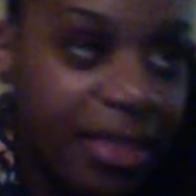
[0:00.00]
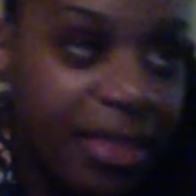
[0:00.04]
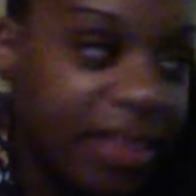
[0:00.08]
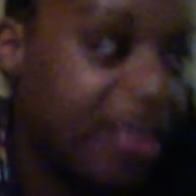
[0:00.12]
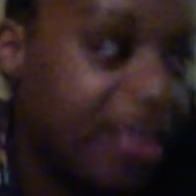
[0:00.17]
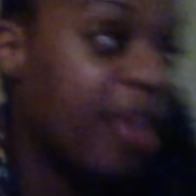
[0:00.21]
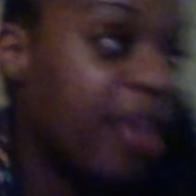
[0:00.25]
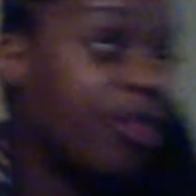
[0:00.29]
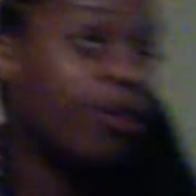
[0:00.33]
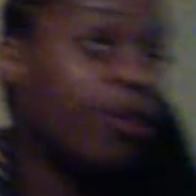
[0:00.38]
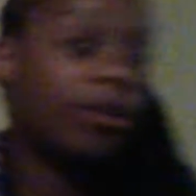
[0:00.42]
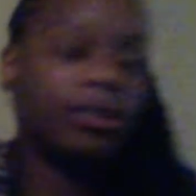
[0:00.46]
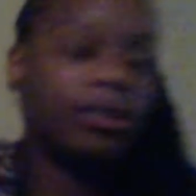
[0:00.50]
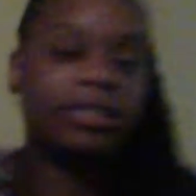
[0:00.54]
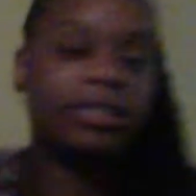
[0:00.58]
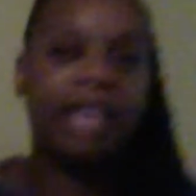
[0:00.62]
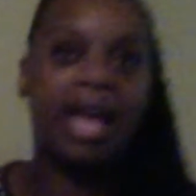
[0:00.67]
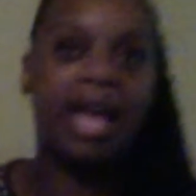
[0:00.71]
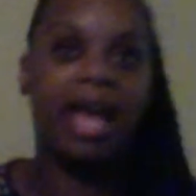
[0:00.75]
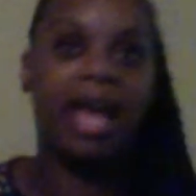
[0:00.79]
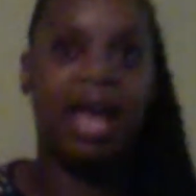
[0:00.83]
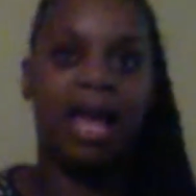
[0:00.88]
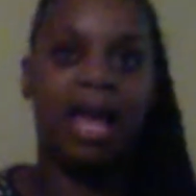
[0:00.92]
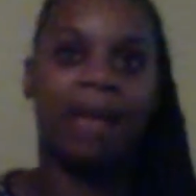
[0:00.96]
the other girls
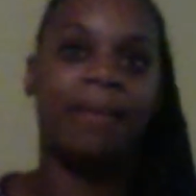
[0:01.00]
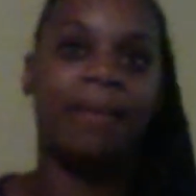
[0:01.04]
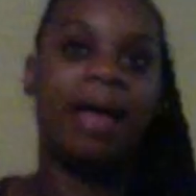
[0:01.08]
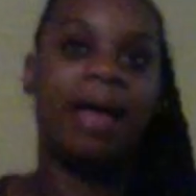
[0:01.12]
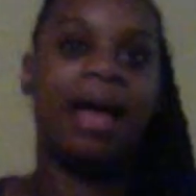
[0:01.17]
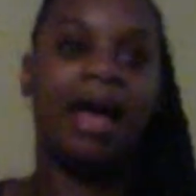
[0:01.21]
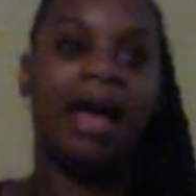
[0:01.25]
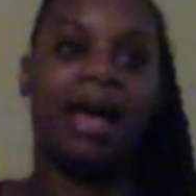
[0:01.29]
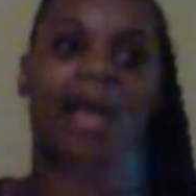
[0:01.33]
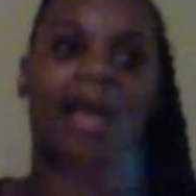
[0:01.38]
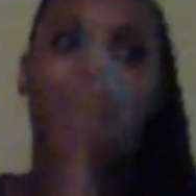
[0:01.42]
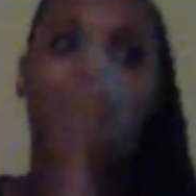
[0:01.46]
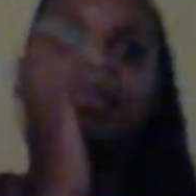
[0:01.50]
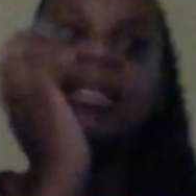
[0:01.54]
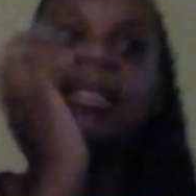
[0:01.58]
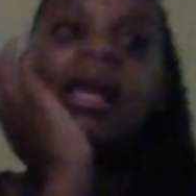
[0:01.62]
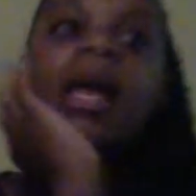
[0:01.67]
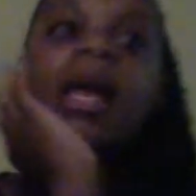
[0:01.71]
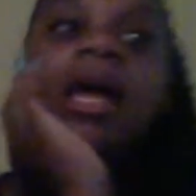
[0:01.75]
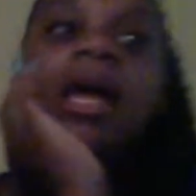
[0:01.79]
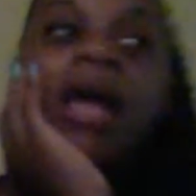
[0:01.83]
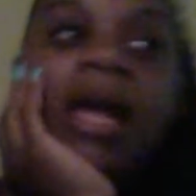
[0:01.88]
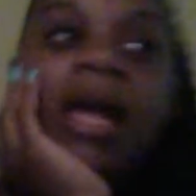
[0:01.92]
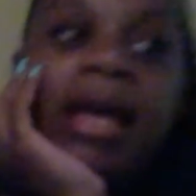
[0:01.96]
came, and
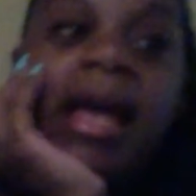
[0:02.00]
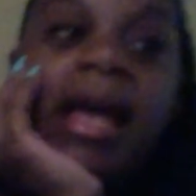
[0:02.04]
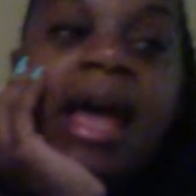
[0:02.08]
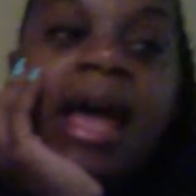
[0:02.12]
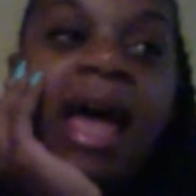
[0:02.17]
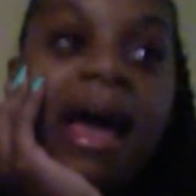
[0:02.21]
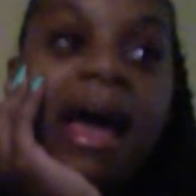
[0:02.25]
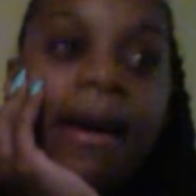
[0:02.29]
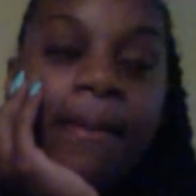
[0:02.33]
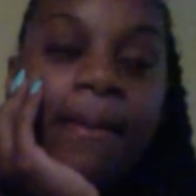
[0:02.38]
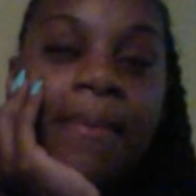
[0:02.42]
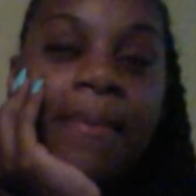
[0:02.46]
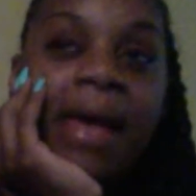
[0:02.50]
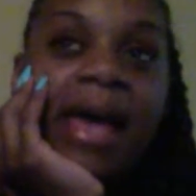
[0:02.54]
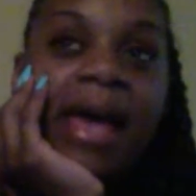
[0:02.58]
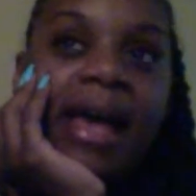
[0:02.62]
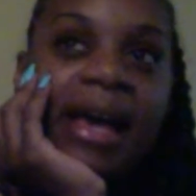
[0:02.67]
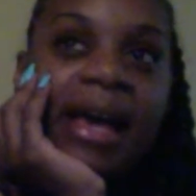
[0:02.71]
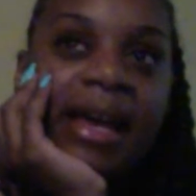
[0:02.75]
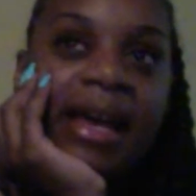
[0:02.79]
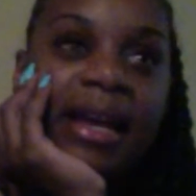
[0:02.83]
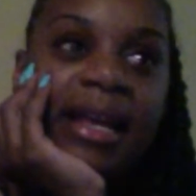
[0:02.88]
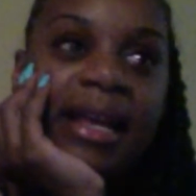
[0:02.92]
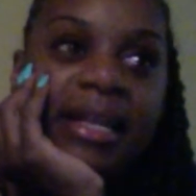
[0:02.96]
him
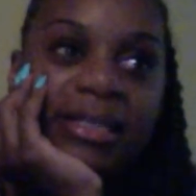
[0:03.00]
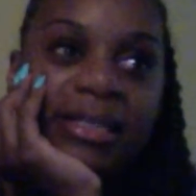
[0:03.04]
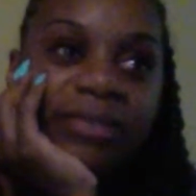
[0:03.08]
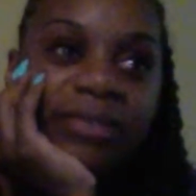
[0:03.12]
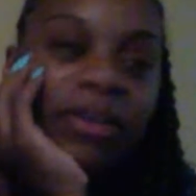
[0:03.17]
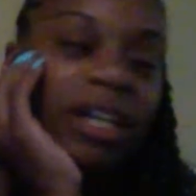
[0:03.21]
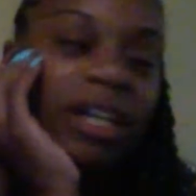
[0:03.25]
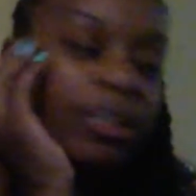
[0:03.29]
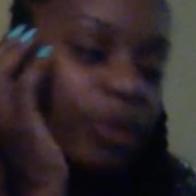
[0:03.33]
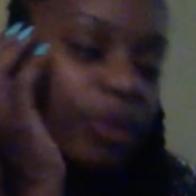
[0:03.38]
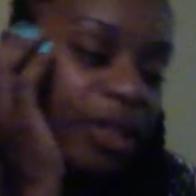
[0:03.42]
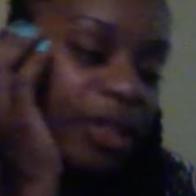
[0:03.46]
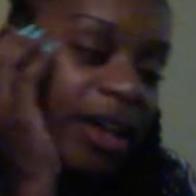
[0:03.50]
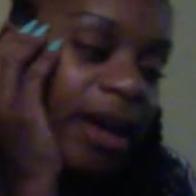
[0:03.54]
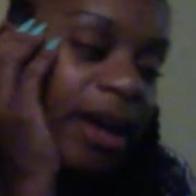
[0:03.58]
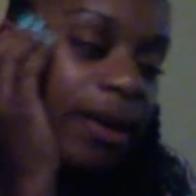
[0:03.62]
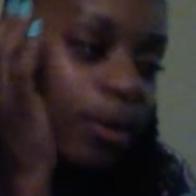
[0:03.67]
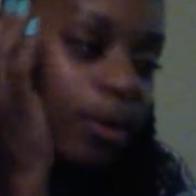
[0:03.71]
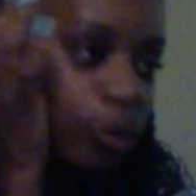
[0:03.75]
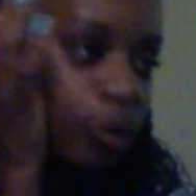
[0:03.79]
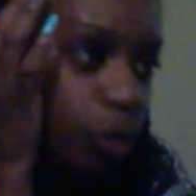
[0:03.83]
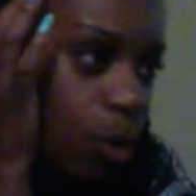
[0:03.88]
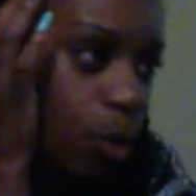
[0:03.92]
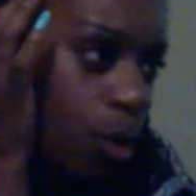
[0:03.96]
and his friends were there, and it
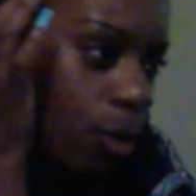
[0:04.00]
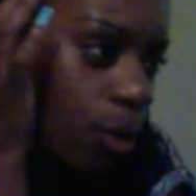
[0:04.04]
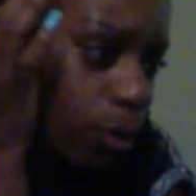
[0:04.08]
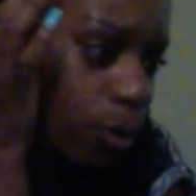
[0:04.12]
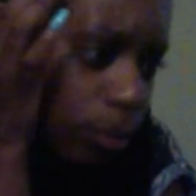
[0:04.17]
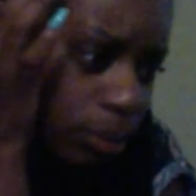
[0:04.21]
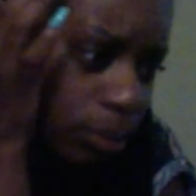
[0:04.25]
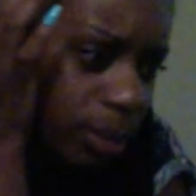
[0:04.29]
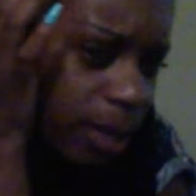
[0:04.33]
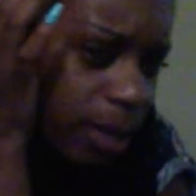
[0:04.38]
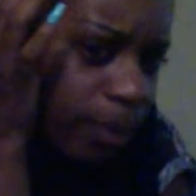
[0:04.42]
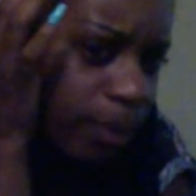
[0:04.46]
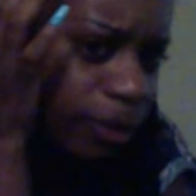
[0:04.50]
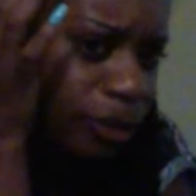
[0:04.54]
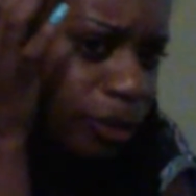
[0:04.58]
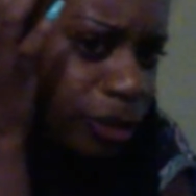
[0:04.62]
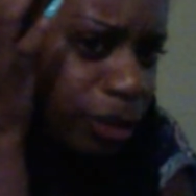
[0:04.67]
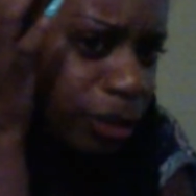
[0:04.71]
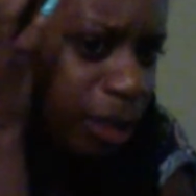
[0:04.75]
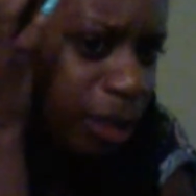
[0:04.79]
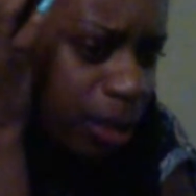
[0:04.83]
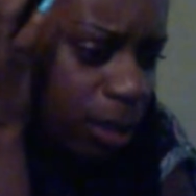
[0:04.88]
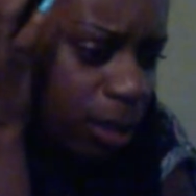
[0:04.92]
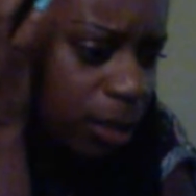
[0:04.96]
was cool. It was
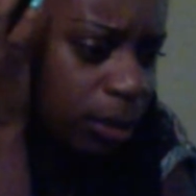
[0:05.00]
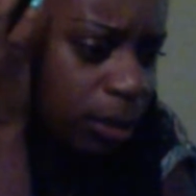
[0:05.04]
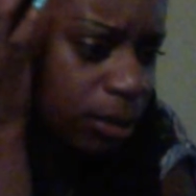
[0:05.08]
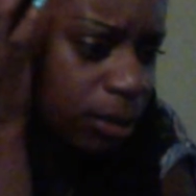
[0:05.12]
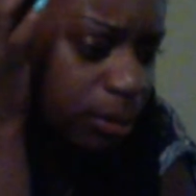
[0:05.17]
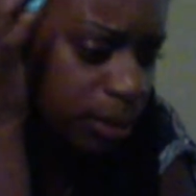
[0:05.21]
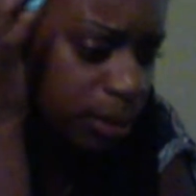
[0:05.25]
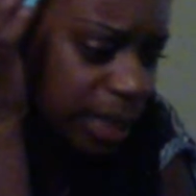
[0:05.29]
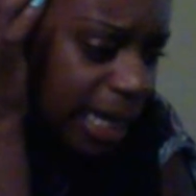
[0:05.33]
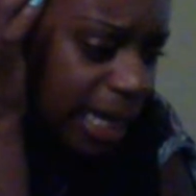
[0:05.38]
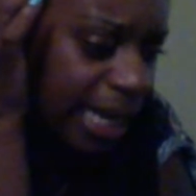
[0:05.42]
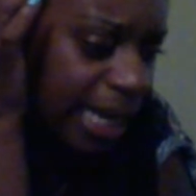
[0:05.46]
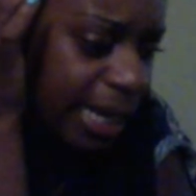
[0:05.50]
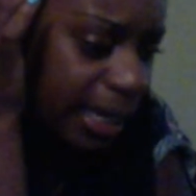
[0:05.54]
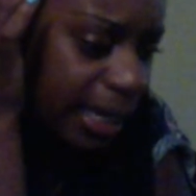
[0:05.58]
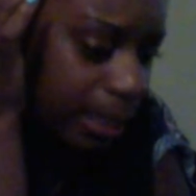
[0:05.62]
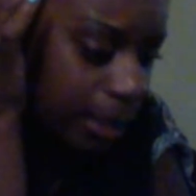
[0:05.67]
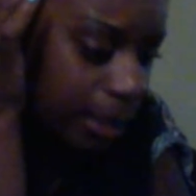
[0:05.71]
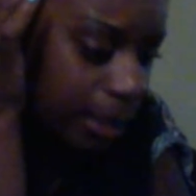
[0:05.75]
chill. Like,